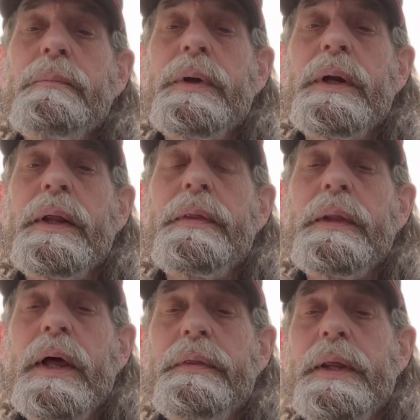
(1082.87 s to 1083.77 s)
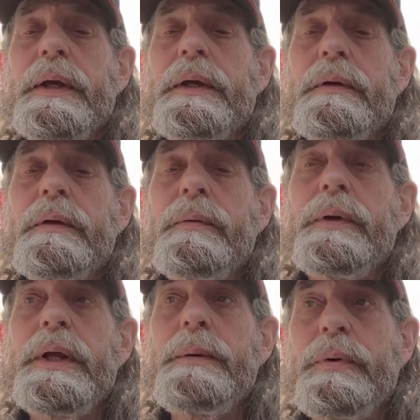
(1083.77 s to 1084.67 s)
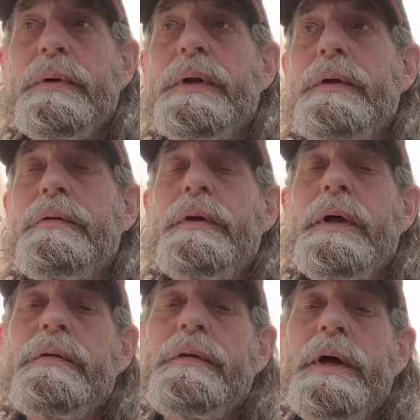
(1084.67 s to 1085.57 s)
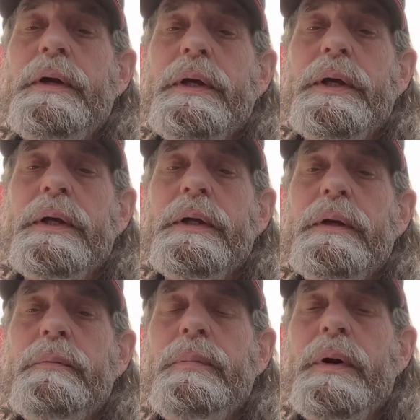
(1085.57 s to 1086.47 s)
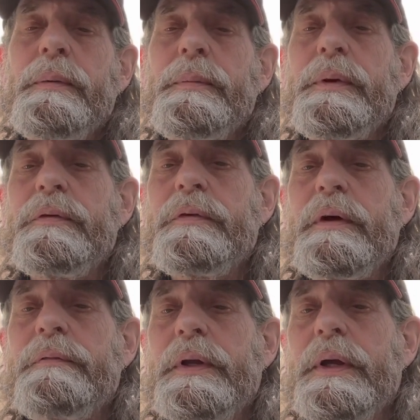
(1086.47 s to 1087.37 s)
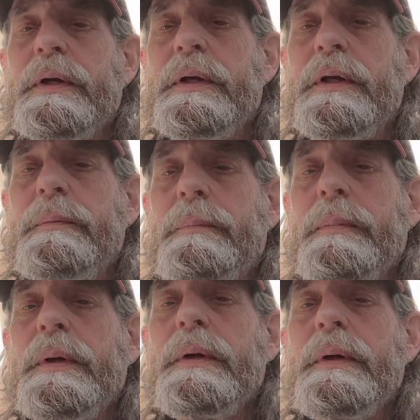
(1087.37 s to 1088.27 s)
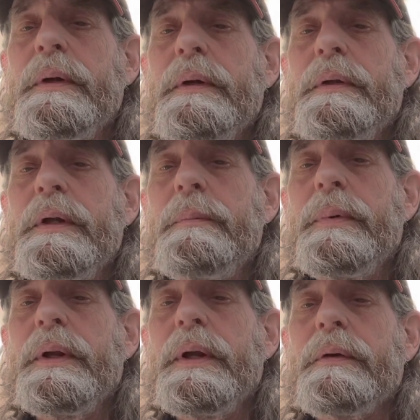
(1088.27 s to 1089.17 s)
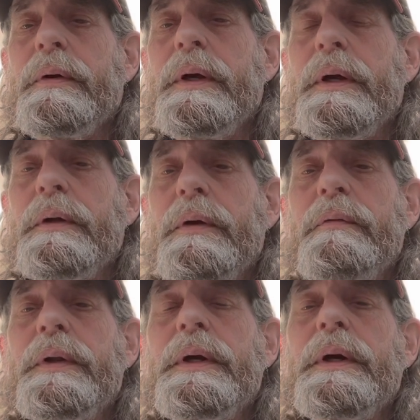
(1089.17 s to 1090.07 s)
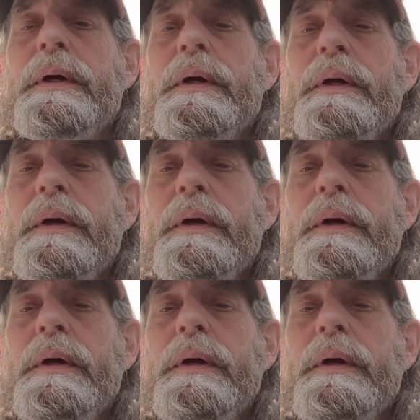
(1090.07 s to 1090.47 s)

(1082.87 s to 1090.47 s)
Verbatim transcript: But I, I think, you know, when they bulldoze that site again, it would probably be stuff down deep, deep in that ground over there.